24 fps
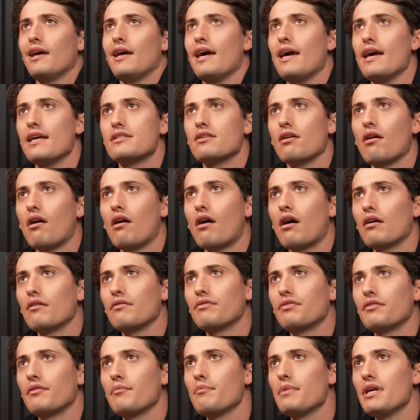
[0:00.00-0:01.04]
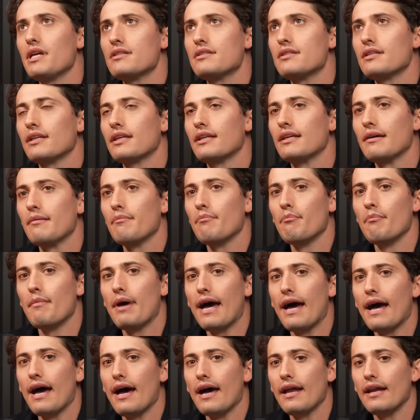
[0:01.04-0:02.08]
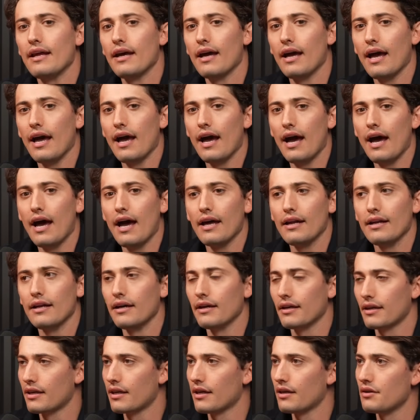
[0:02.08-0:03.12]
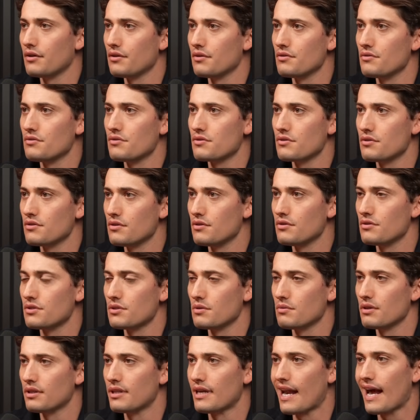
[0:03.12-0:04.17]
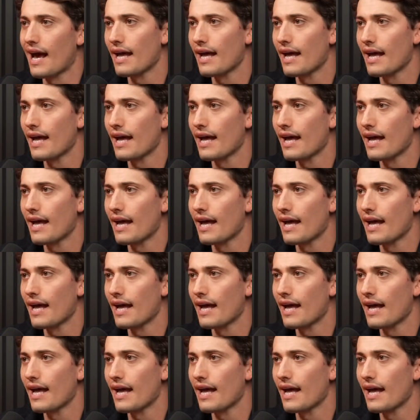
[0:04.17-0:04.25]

it's hard for me to get mad at a kid who's doing that.